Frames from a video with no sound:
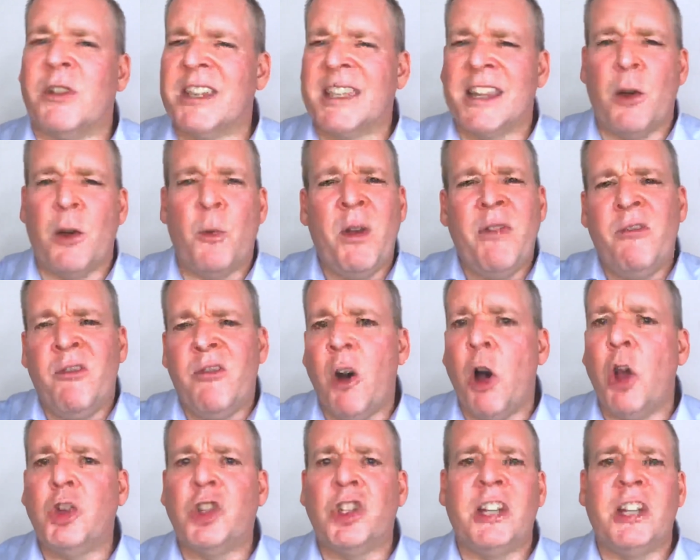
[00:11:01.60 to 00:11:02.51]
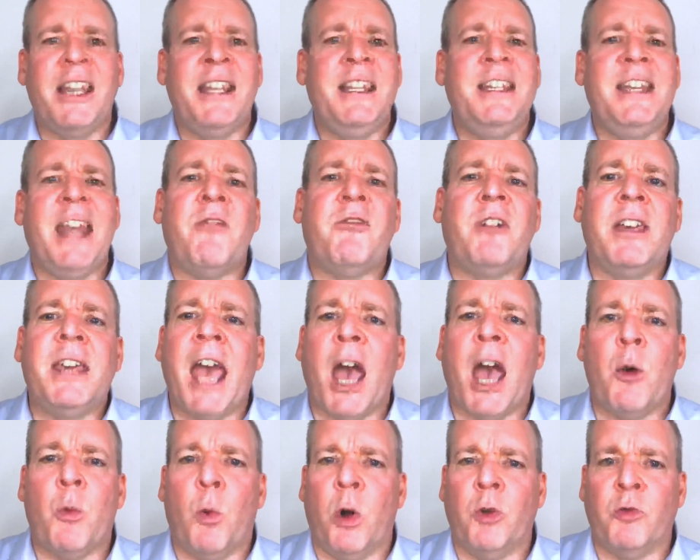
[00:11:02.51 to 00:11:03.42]
is that we virtually never
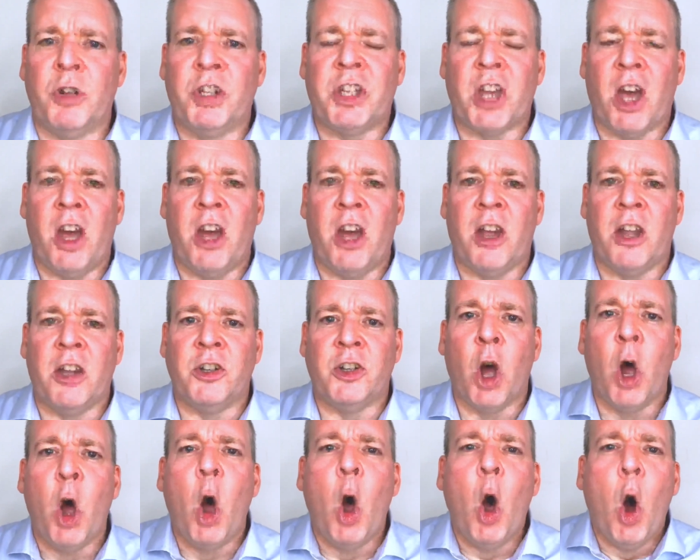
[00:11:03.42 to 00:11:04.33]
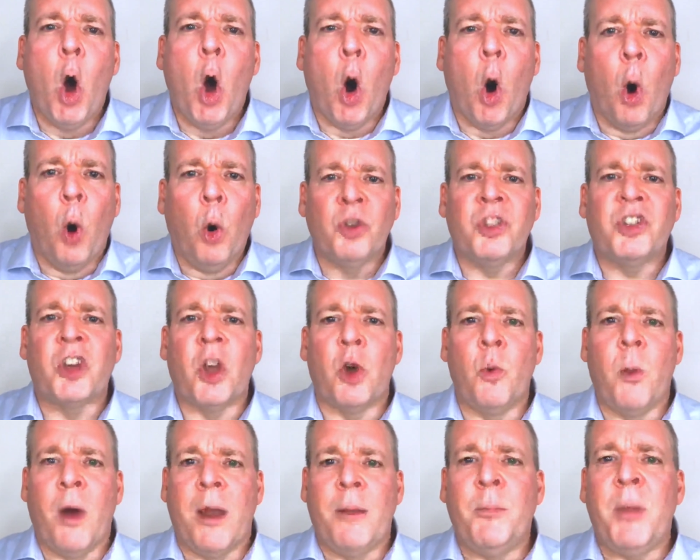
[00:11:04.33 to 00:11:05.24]
get one returned.
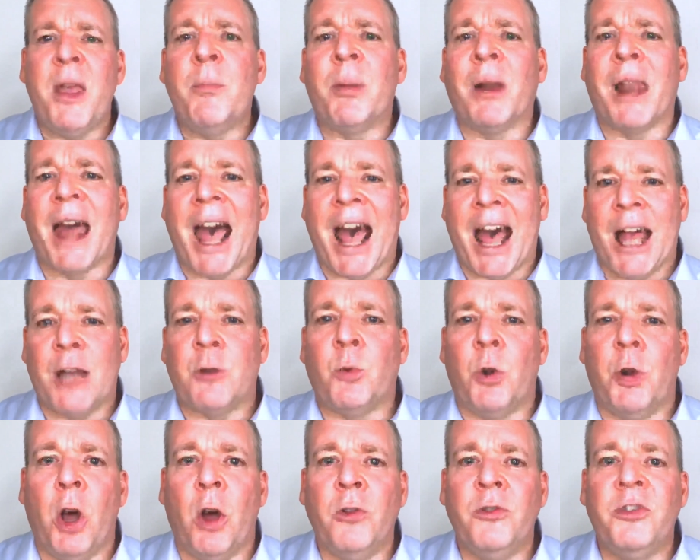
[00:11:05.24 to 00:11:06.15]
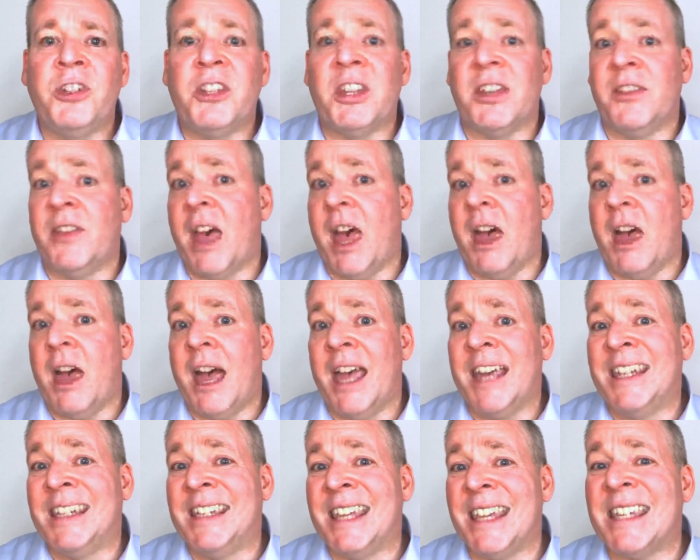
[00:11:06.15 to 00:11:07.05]
Also, when people add one on to their
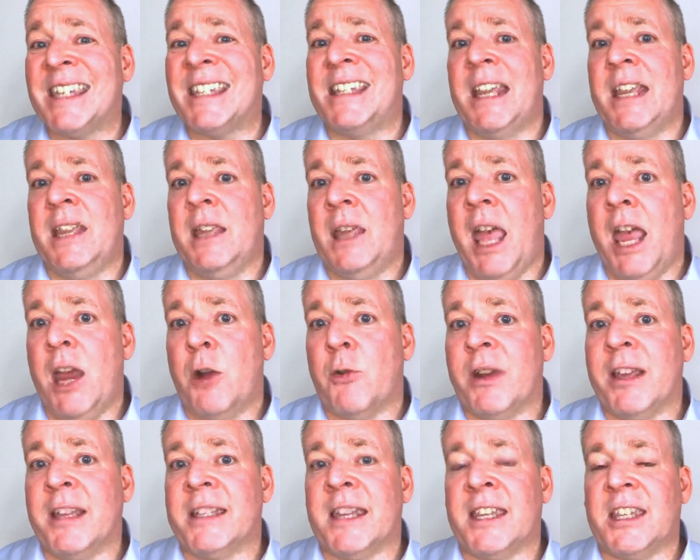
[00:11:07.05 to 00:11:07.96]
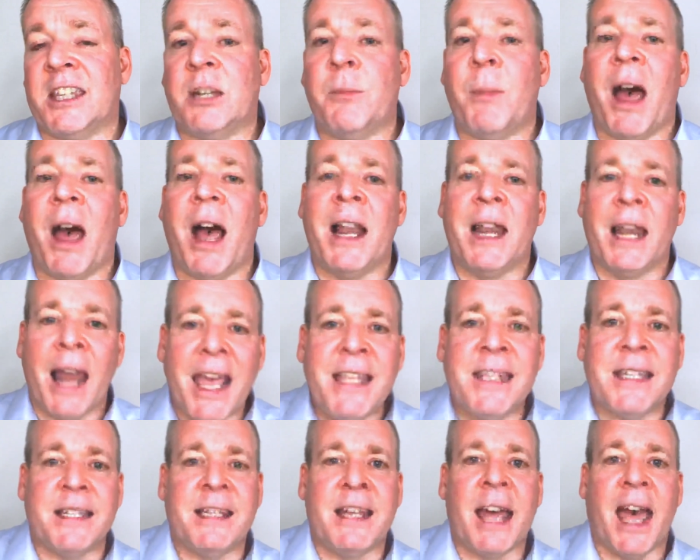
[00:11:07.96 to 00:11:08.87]
existing hearing system at a
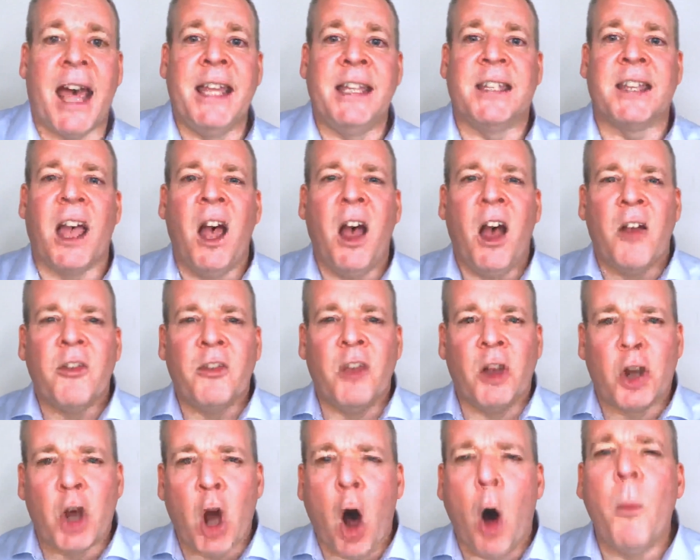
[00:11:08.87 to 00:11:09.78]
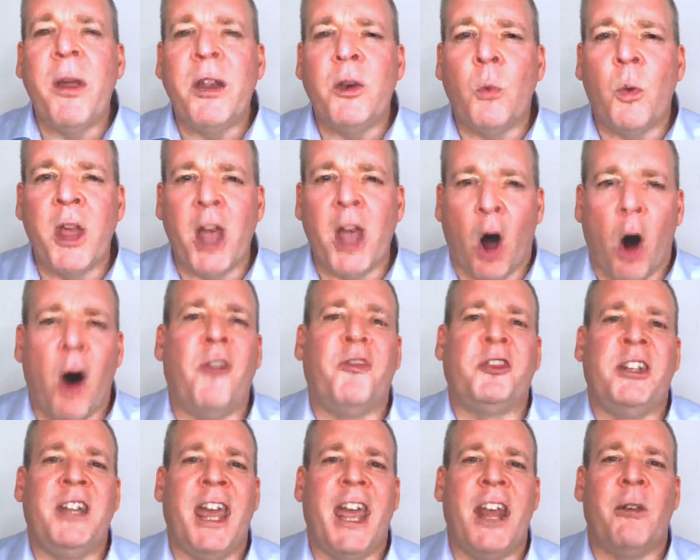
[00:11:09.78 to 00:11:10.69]
later date, the comment we
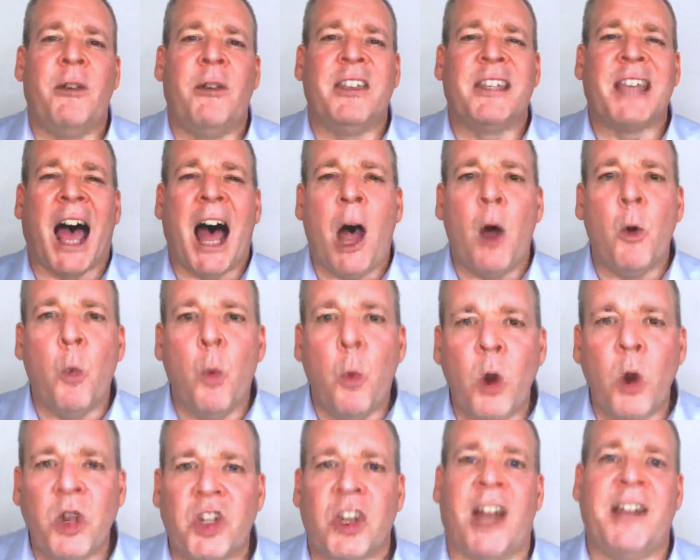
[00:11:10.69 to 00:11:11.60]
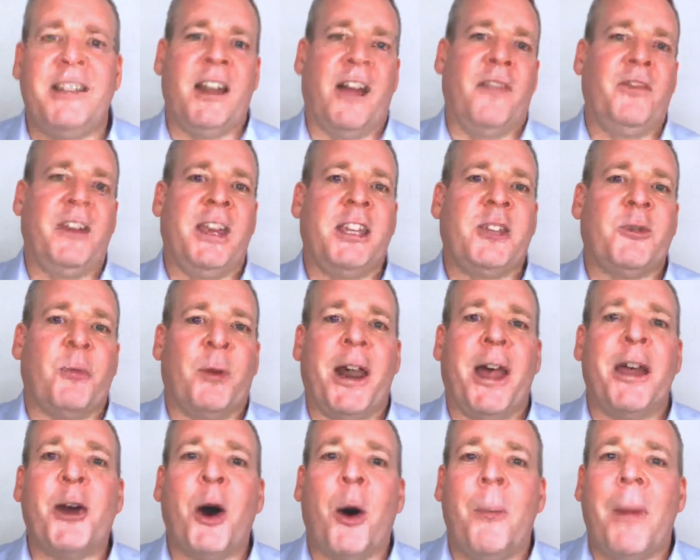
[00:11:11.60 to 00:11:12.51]
often hear is, "I wish I'd done this when
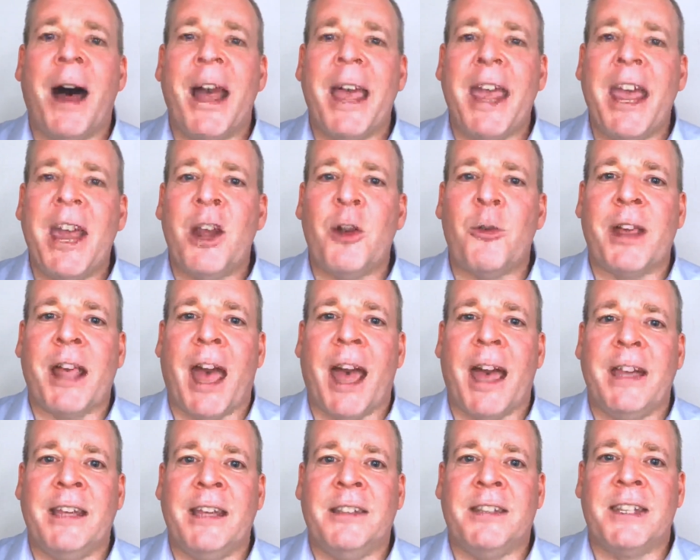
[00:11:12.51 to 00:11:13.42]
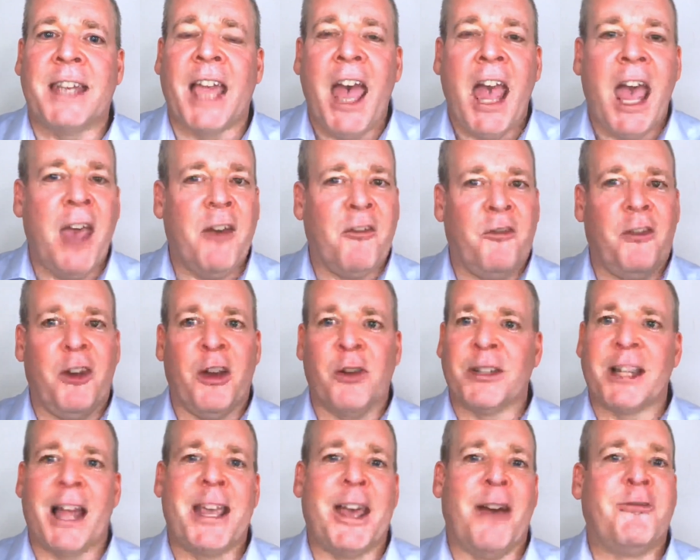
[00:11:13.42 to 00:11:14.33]
I got my hearing aids. It
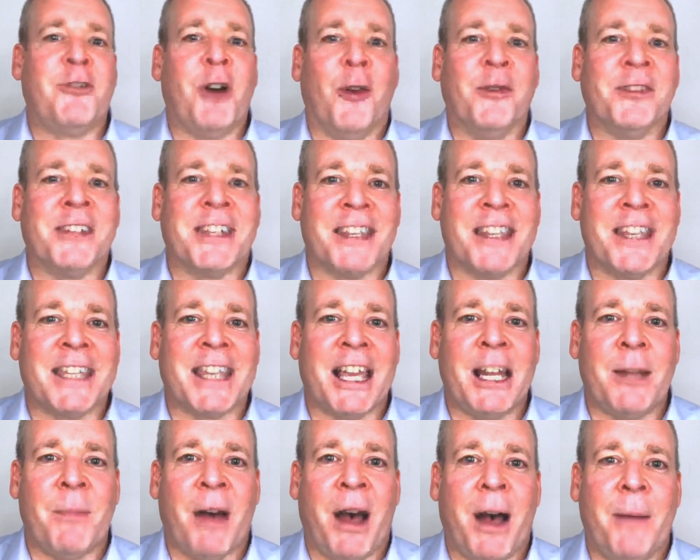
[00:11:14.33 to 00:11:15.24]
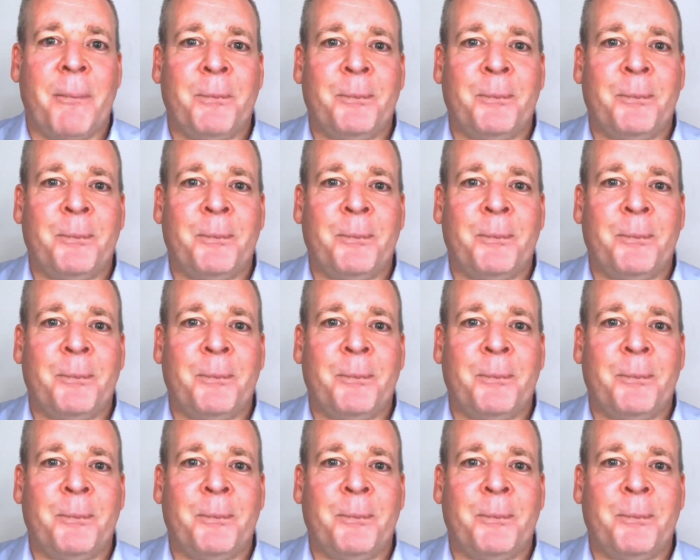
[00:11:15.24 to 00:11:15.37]
feels like I've gone to the cinema."